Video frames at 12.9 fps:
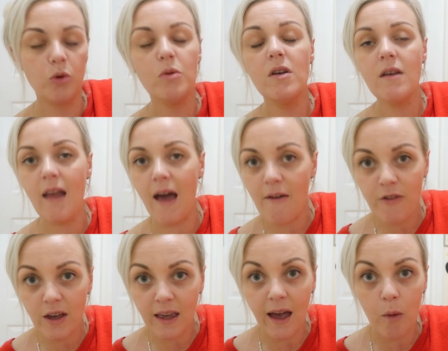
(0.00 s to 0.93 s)
you
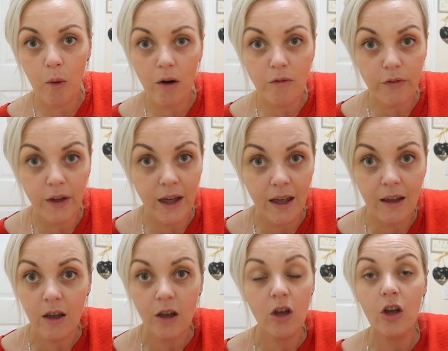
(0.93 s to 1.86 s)
never get one
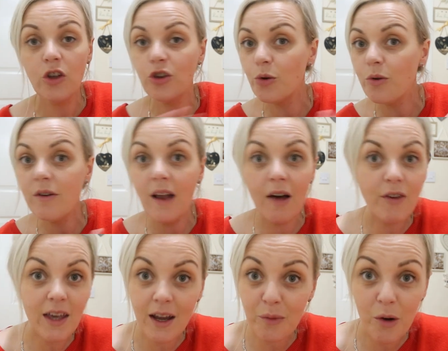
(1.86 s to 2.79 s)
thing. You
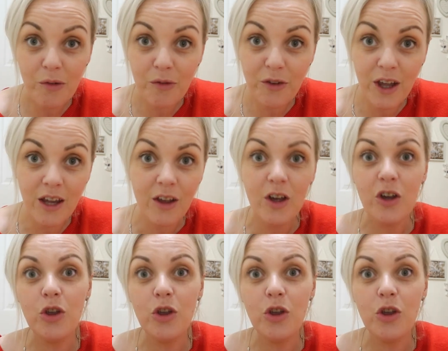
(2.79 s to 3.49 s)
never get one thing.